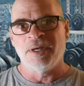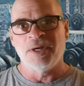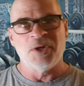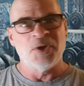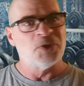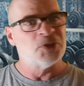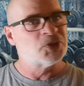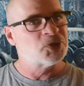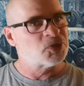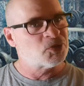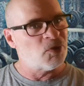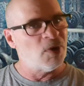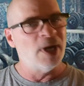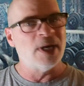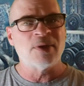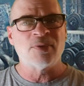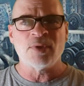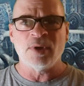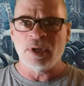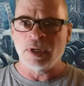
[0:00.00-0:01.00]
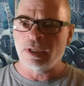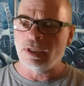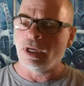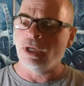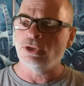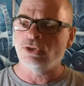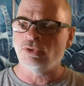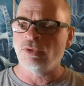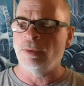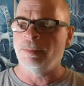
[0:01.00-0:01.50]
strength of the
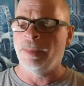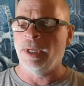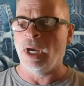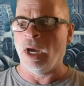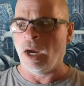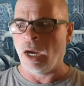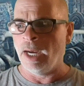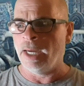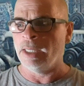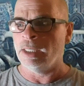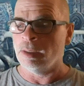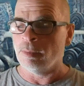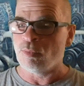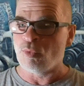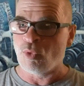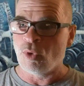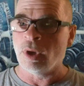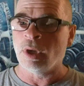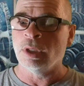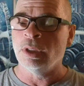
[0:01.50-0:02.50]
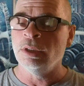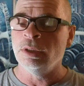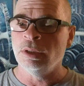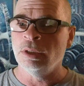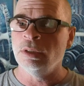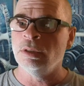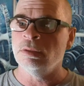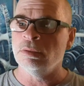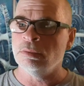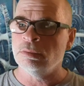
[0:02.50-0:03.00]
country behind him,
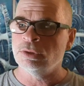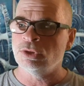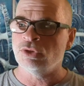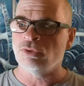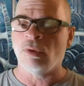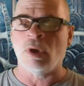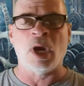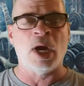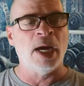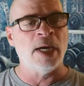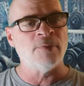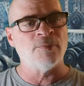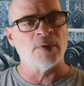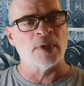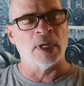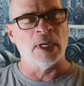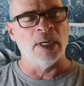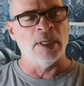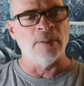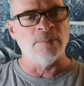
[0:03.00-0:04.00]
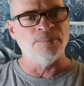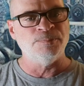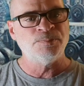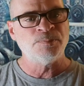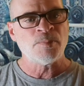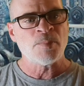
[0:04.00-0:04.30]
really driving him.